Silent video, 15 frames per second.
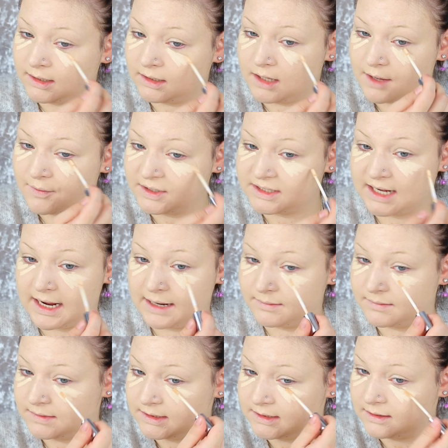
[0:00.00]
a lot of the
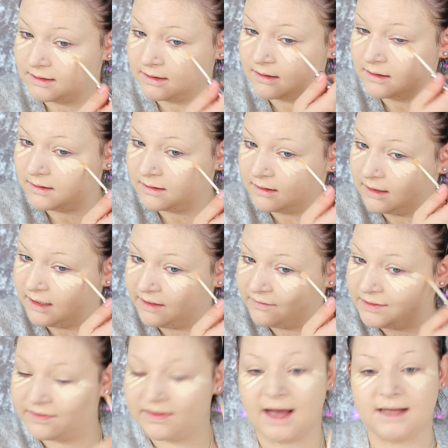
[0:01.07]
times,
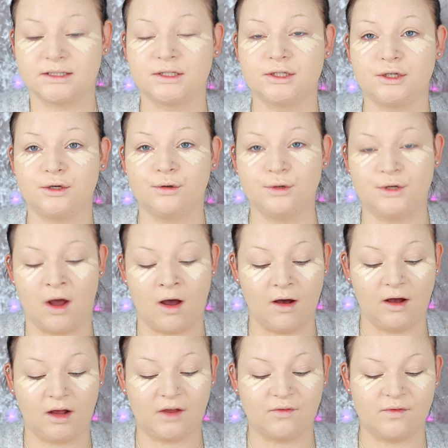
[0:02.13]
even that's too
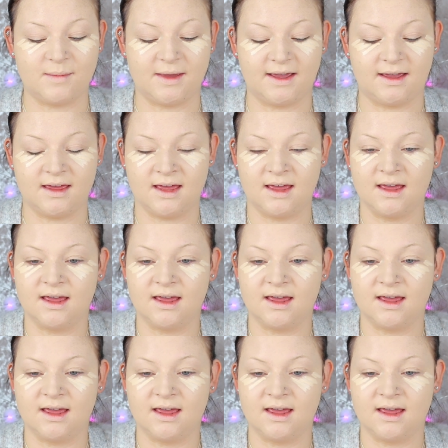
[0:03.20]
dark for me.